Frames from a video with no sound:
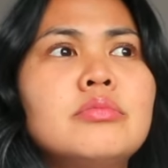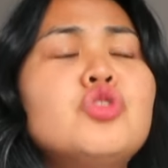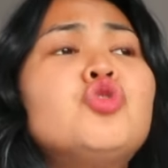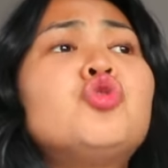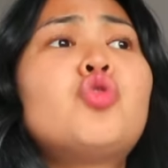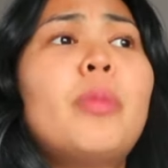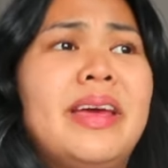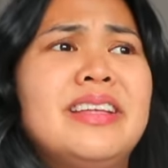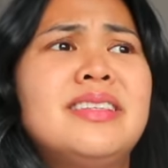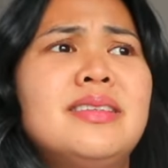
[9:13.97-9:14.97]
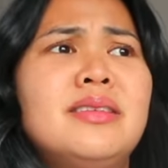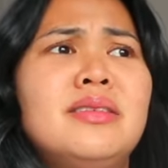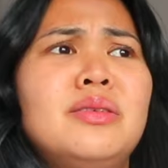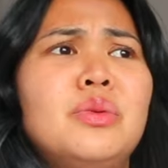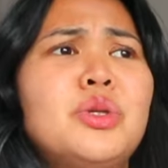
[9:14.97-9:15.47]
Stop it.
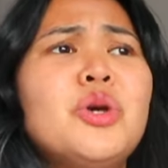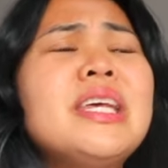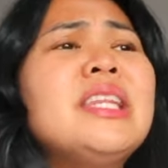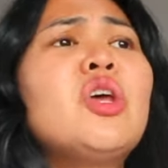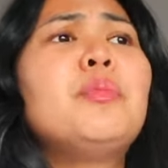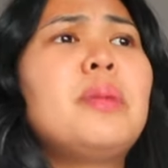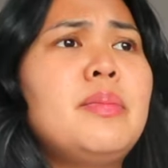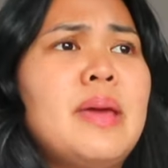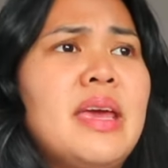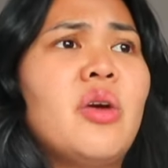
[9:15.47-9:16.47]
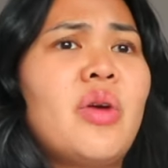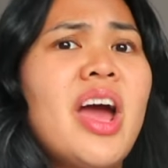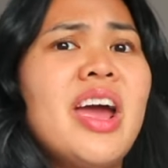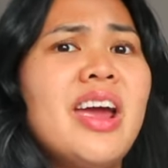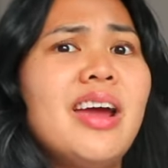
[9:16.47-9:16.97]
We don't need no beeping, okay?